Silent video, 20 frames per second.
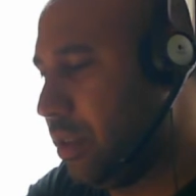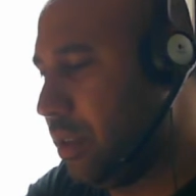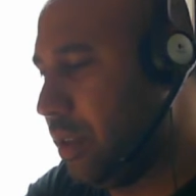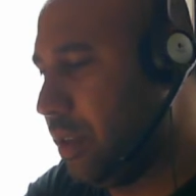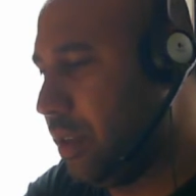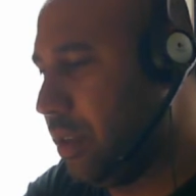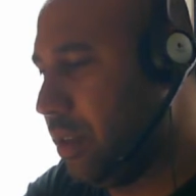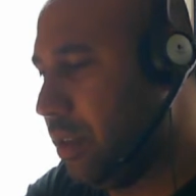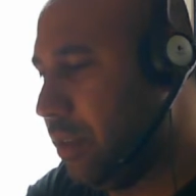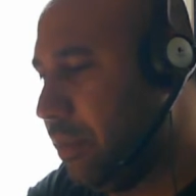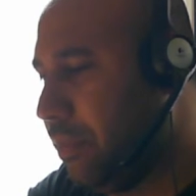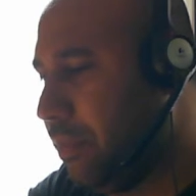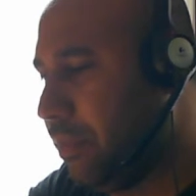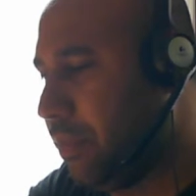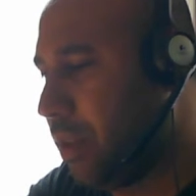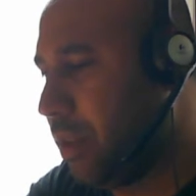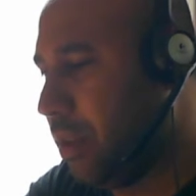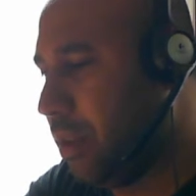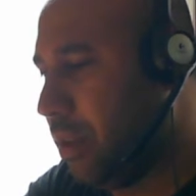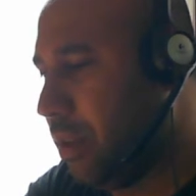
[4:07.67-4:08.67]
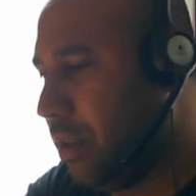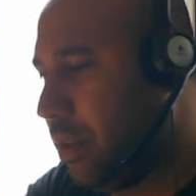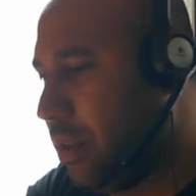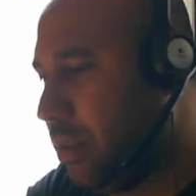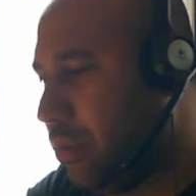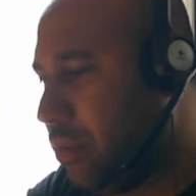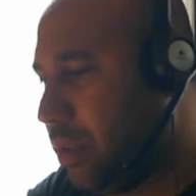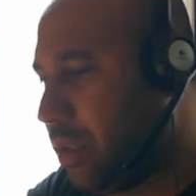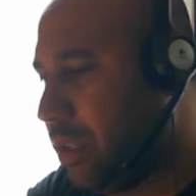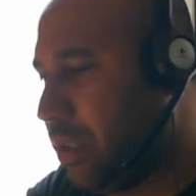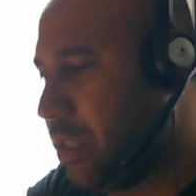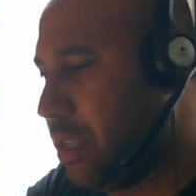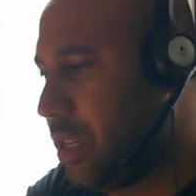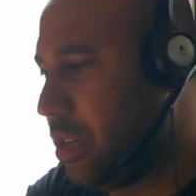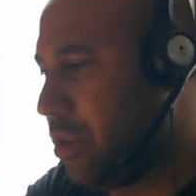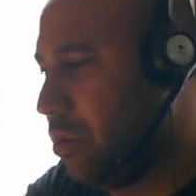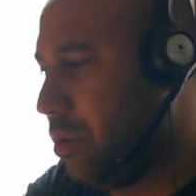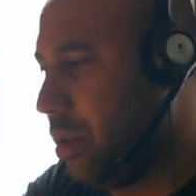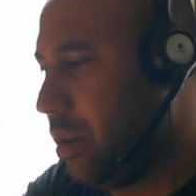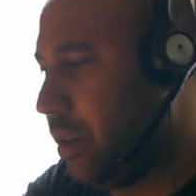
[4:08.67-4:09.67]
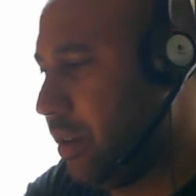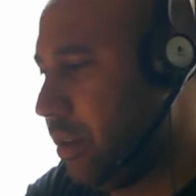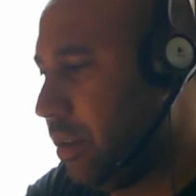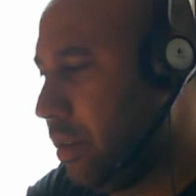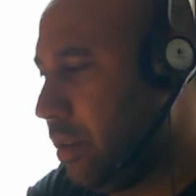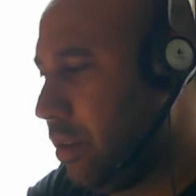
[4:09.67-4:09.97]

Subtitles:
then we'll continue on.